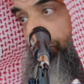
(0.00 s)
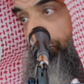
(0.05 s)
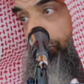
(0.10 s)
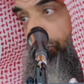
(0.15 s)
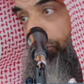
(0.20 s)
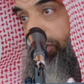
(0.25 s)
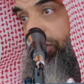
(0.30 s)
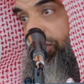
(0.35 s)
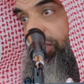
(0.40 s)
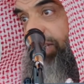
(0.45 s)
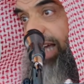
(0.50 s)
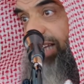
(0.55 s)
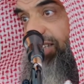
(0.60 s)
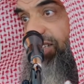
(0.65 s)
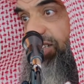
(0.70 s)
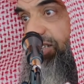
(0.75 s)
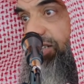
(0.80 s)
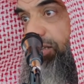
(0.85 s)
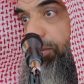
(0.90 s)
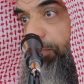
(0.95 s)
to
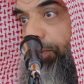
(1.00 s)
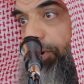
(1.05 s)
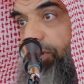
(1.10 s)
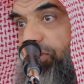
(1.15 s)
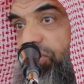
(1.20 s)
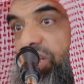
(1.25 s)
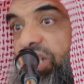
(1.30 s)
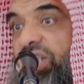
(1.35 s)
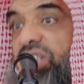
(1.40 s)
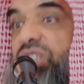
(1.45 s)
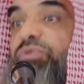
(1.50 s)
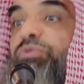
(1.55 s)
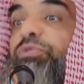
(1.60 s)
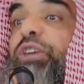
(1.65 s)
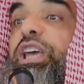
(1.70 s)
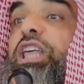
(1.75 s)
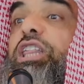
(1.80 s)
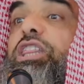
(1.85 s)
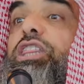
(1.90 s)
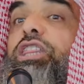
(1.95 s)
assess the person's
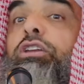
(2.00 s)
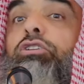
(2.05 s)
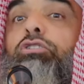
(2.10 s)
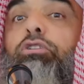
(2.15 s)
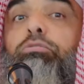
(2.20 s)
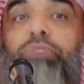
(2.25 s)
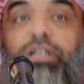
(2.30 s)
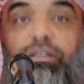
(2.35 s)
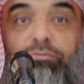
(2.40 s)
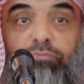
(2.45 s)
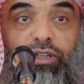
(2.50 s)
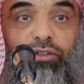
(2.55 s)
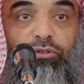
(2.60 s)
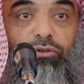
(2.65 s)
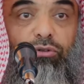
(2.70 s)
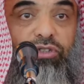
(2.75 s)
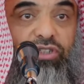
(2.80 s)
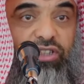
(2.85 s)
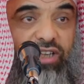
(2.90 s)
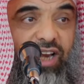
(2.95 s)
faith and commitment
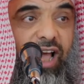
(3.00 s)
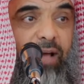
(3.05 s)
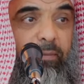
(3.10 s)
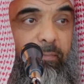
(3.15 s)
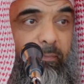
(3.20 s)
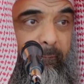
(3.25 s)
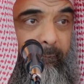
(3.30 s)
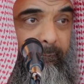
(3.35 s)
to Islam.